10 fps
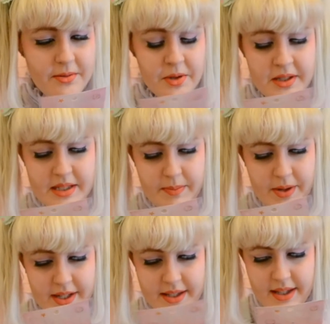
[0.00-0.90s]
and really
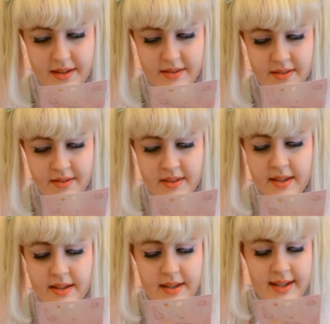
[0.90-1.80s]
sparkly.
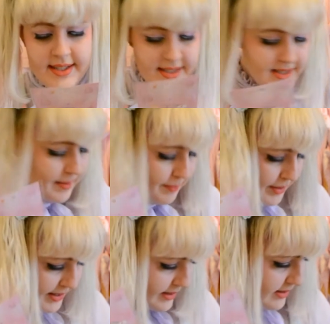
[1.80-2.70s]
It has the same
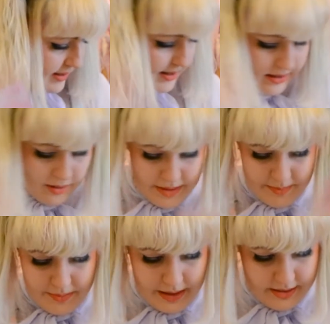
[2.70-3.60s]
bunnies, like the little
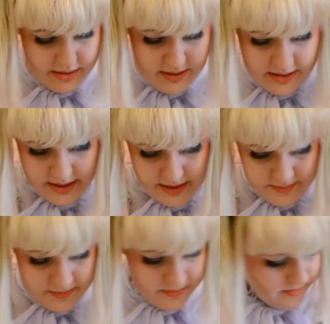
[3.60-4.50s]
bun plush in it.
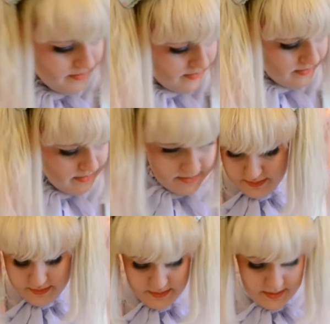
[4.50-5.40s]

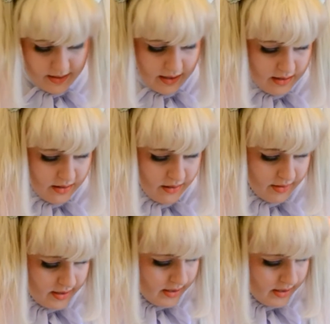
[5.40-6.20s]
I love it.